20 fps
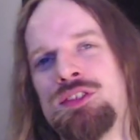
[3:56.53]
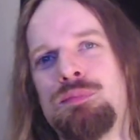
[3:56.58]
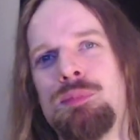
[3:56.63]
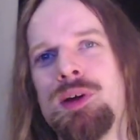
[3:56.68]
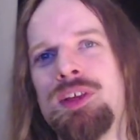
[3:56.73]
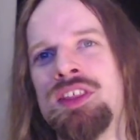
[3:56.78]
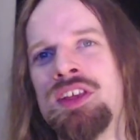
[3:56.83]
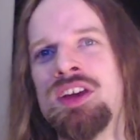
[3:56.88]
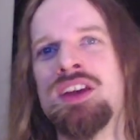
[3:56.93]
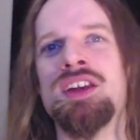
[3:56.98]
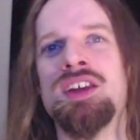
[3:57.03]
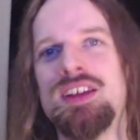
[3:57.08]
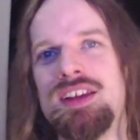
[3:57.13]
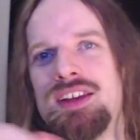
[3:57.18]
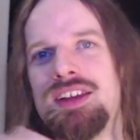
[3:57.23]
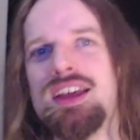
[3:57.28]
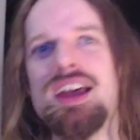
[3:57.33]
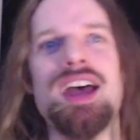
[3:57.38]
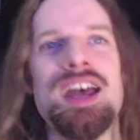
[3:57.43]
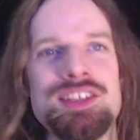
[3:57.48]
but
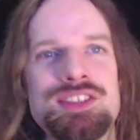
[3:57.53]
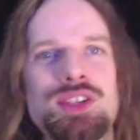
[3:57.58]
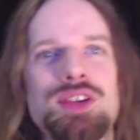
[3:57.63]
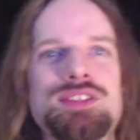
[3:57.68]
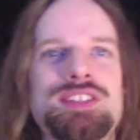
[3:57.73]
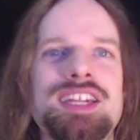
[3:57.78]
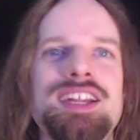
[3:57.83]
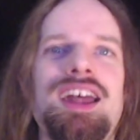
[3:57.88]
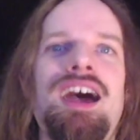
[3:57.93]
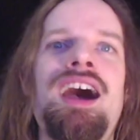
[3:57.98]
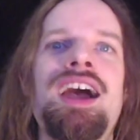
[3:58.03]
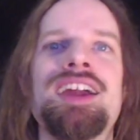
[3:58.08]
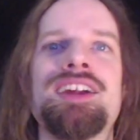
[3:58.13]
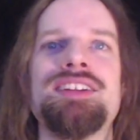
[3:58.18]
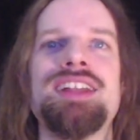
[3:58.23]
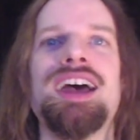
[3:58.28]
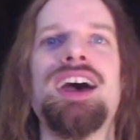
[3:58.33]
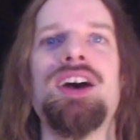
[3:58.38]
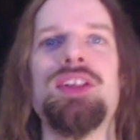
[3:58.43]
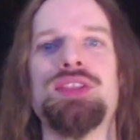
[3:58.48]
as those get
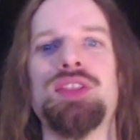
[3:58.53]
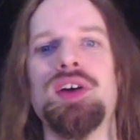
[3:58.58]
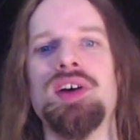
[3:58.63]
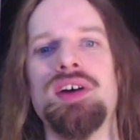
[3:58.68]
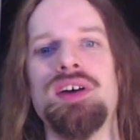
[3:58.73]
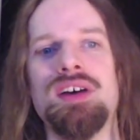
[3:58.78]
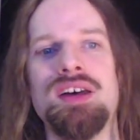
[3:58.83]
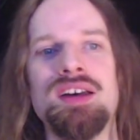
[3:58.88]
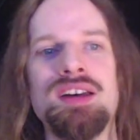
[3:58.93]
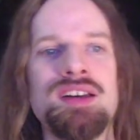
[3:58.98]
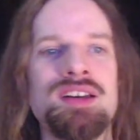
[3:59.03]
ironed out, the